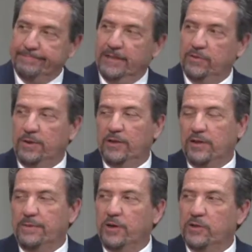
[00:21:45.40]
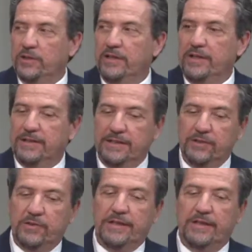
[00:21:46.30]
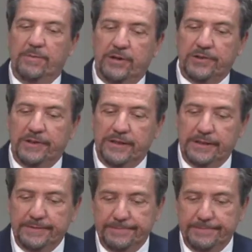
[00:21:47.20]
it's, it's like martial law. They just declare martial law.